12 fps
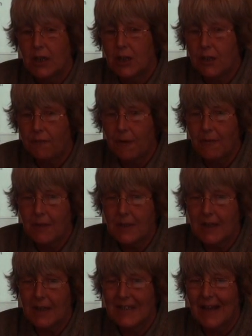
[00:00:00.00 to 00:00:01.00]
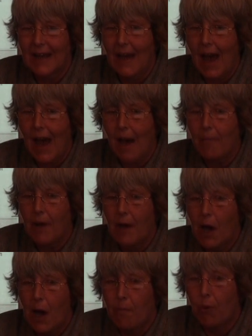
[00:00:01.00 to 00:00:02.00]
Difference is a
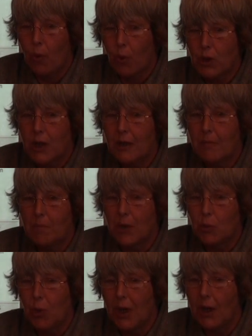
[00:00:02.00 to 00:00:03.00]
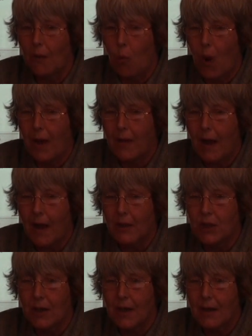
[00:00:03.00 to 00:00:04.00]
gap, a border between one
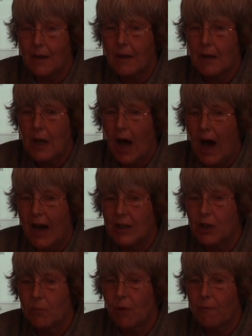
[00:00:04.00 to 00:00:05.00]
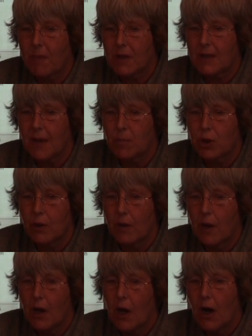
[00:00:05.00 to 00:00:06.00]
and another item of perception.
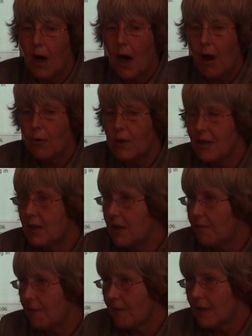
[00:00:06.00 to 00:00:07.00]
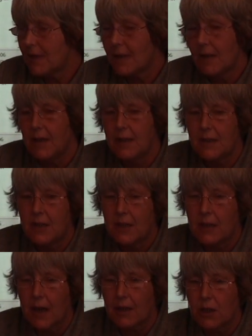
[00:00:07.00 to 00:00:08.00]
How the difference is
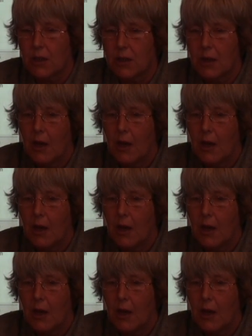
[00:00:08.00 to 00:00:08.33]
detected?